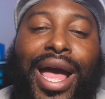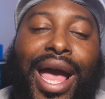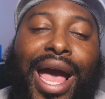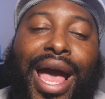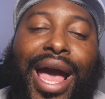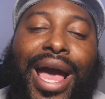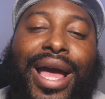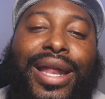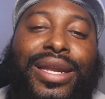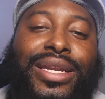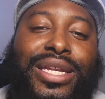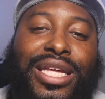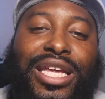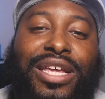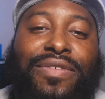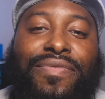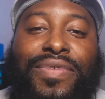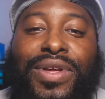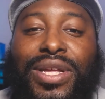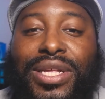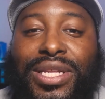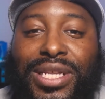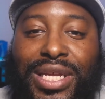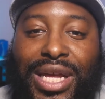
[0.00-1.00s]
at
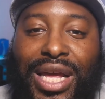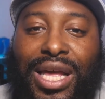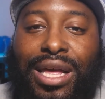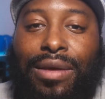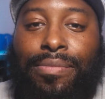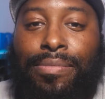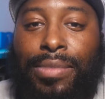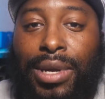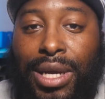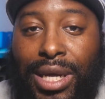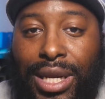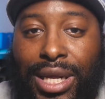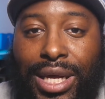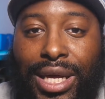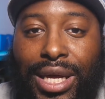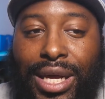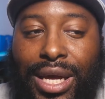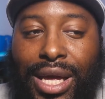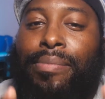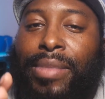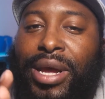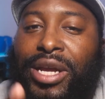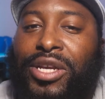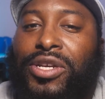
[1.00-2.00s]
DVZN
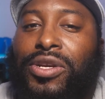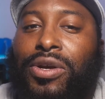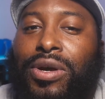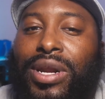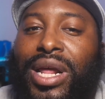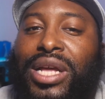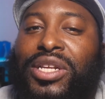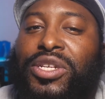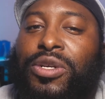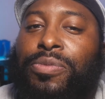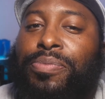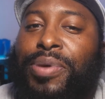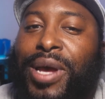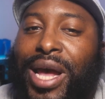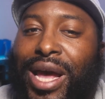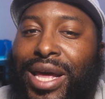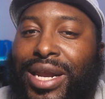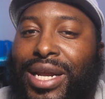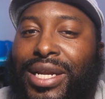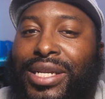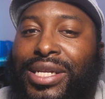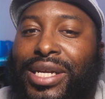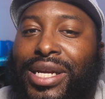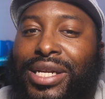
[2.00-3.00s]
Media. Make sure that you're paying
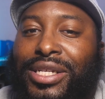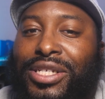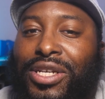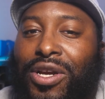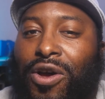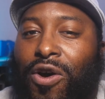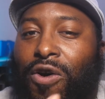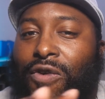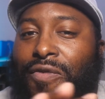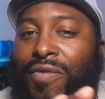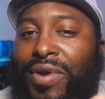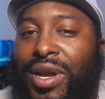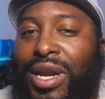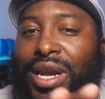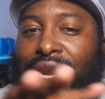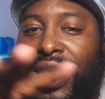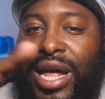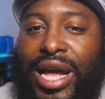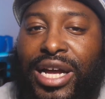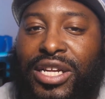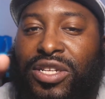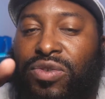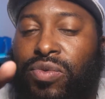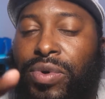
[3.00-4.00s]
attention over the
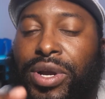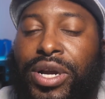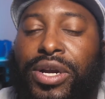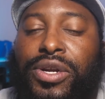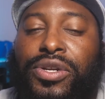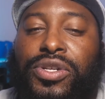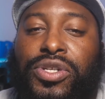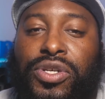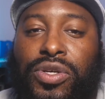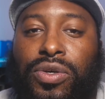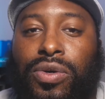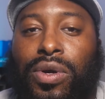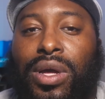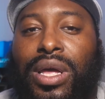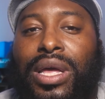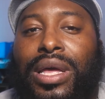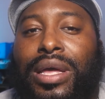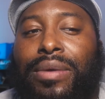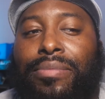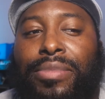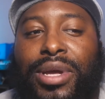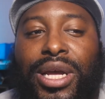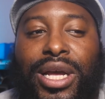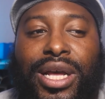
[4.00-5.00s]
next week or two,
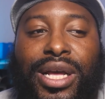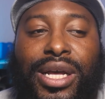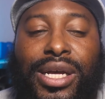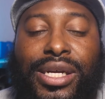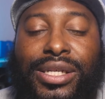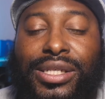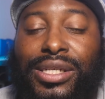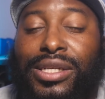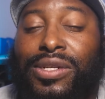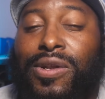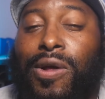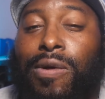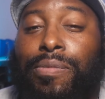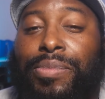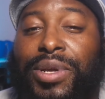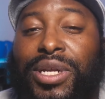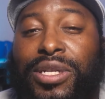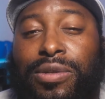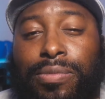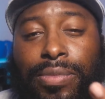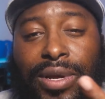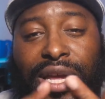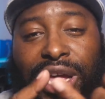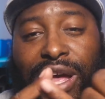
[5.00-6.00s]
because there's gonna be
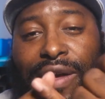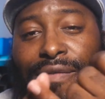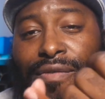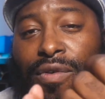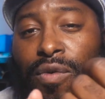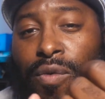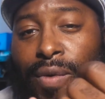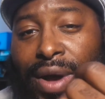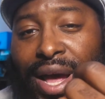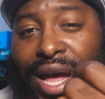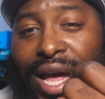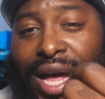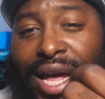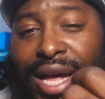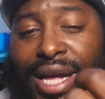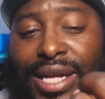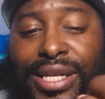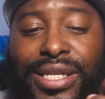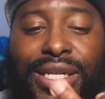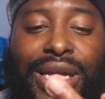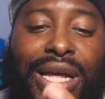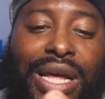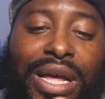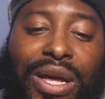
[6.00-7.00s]
some
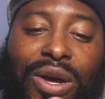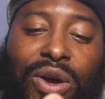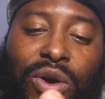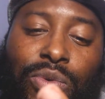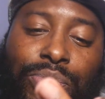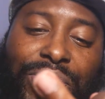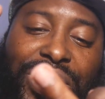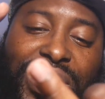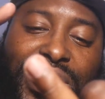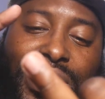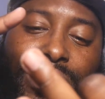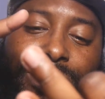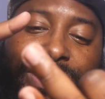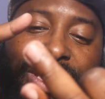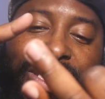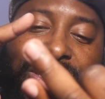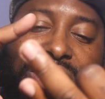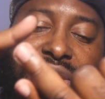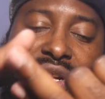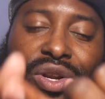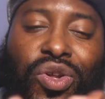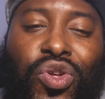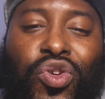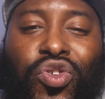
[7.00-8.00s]
giveaways, gonna be some
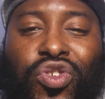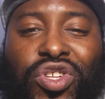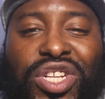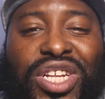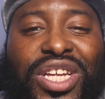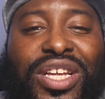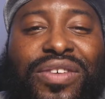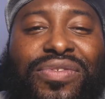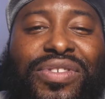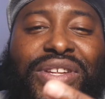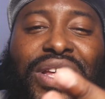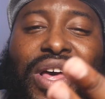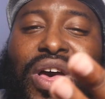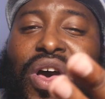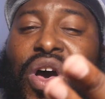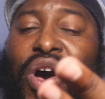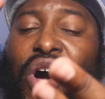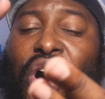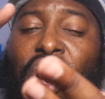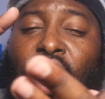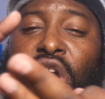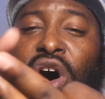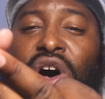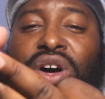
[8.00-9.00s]
exclusives,
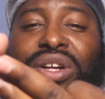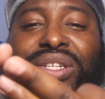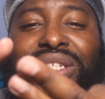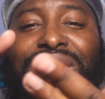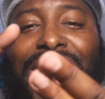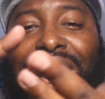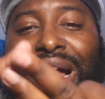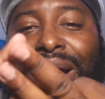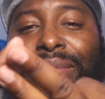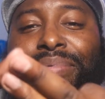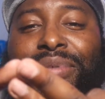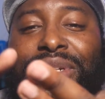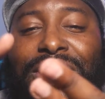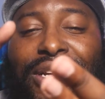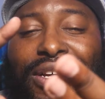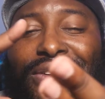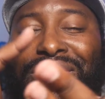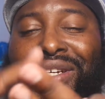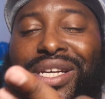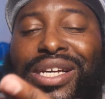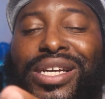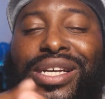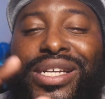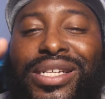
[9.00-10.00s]
all types
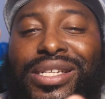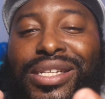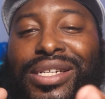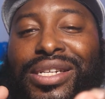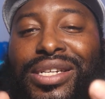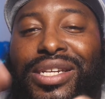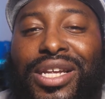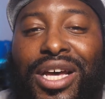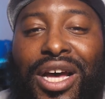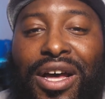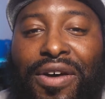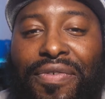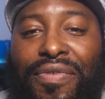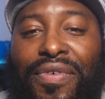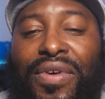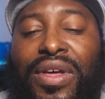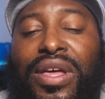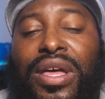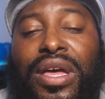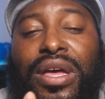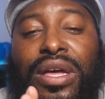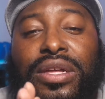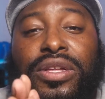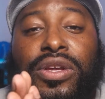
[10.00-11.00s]
of good stuff.
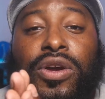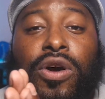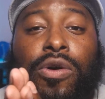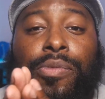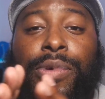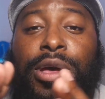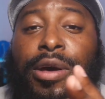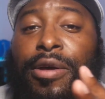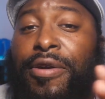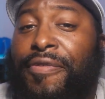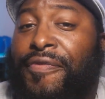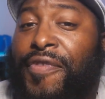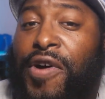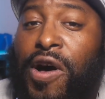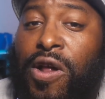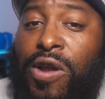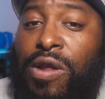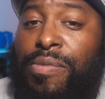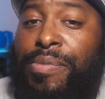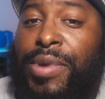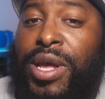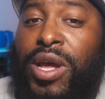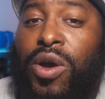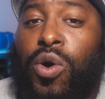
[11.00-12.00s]
You're gonna be able to
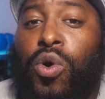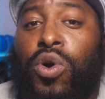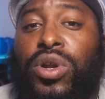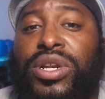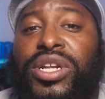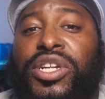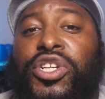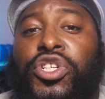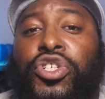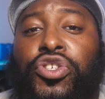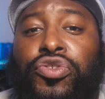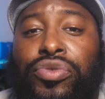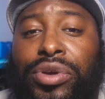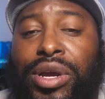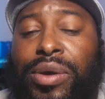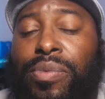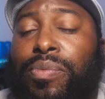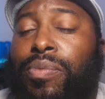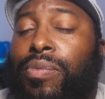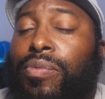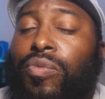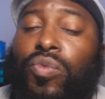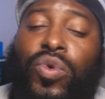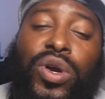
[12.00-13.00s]
follow me on this
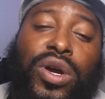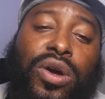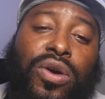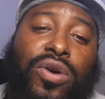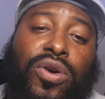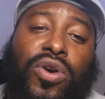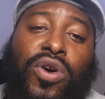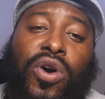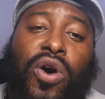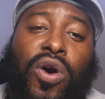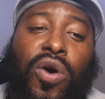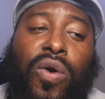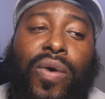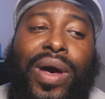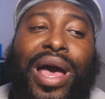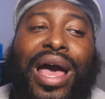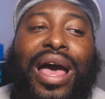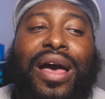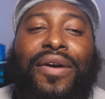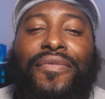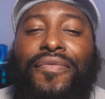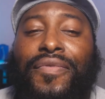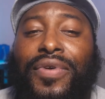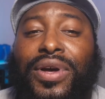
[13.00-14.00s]
trip. We're gonna go
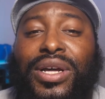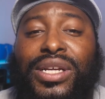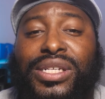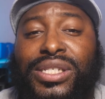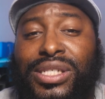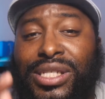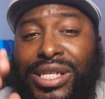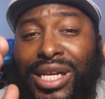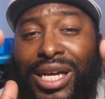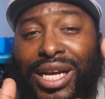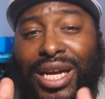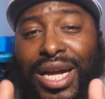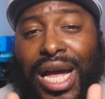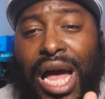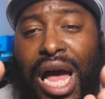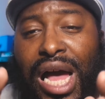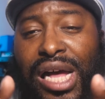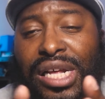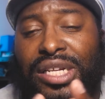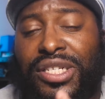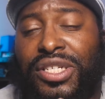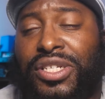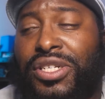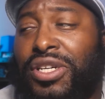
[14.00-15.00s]
have fun, see a
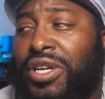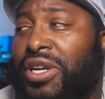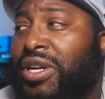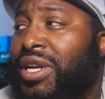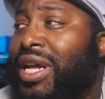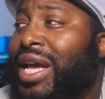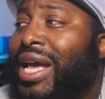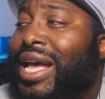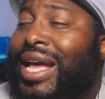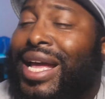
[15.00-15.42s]
concert,